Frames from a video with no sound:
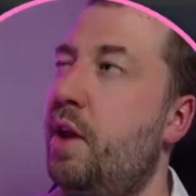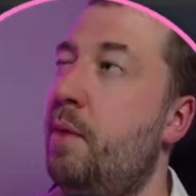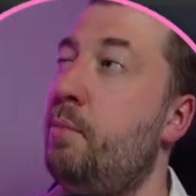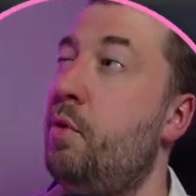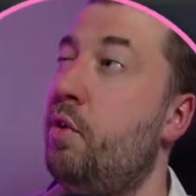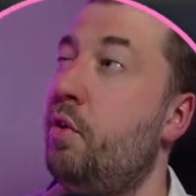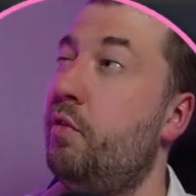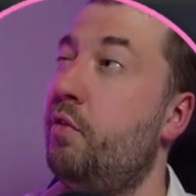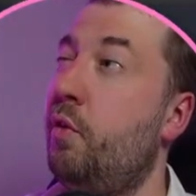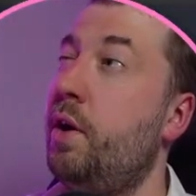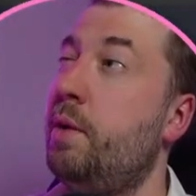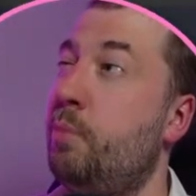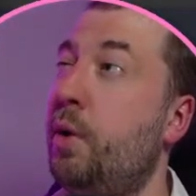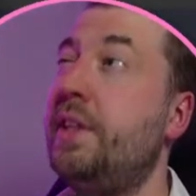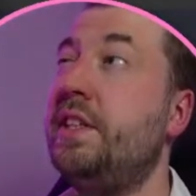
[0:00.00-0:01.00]
void
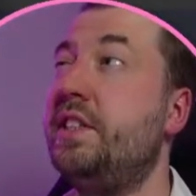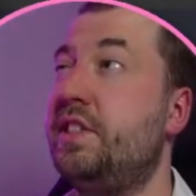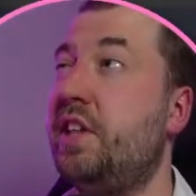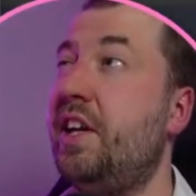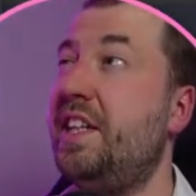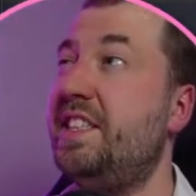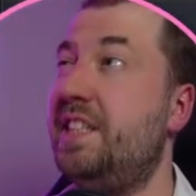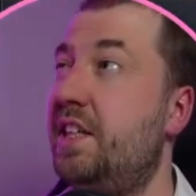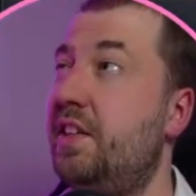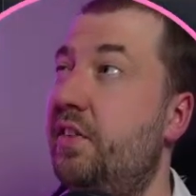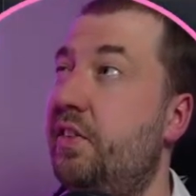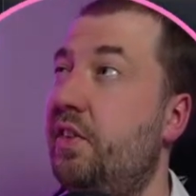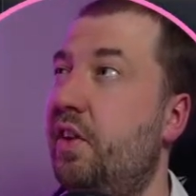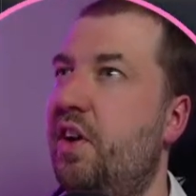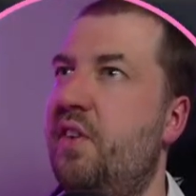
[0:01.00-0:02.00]
pointer sizes
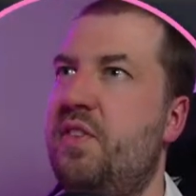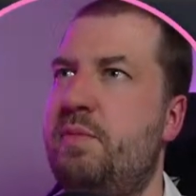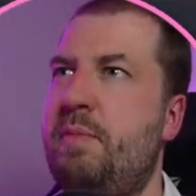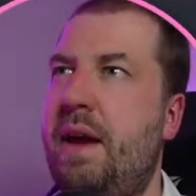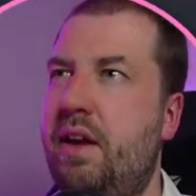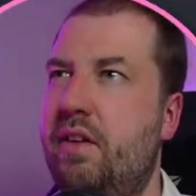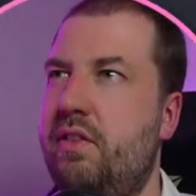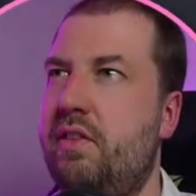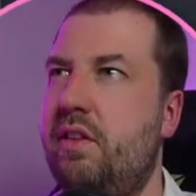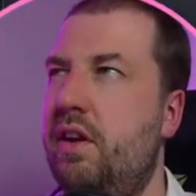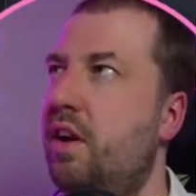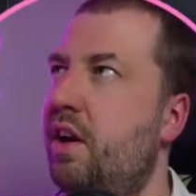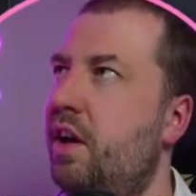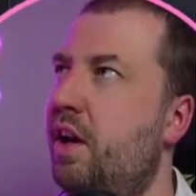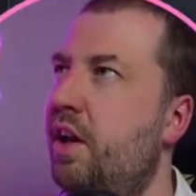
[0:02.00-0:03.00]
of space.
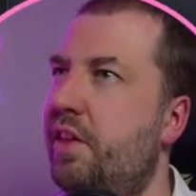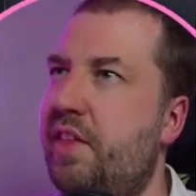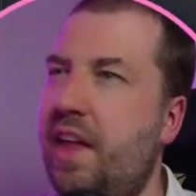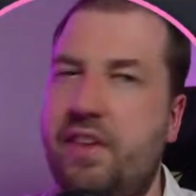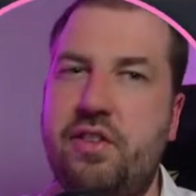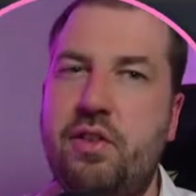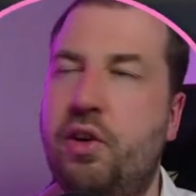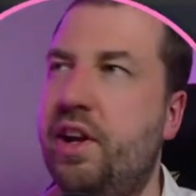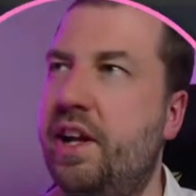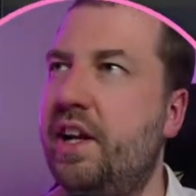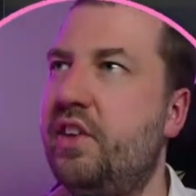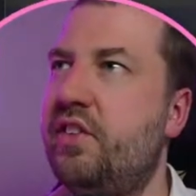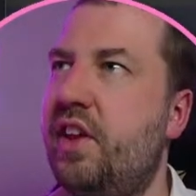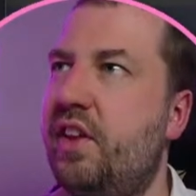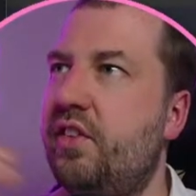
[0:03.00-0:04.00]
That's not an English
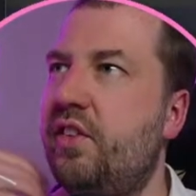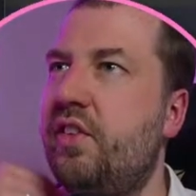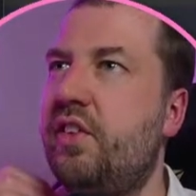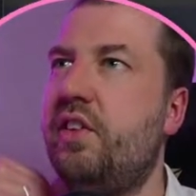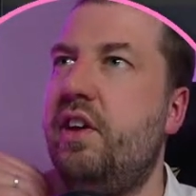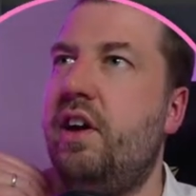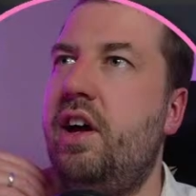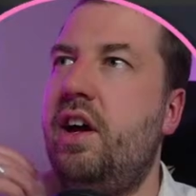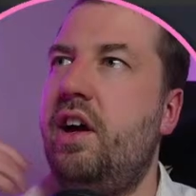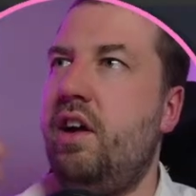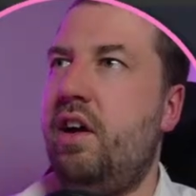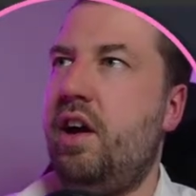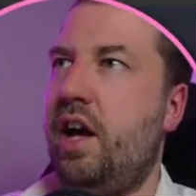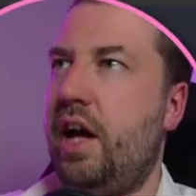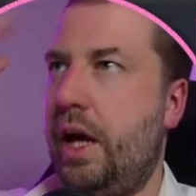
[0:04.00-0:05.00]
sentence. I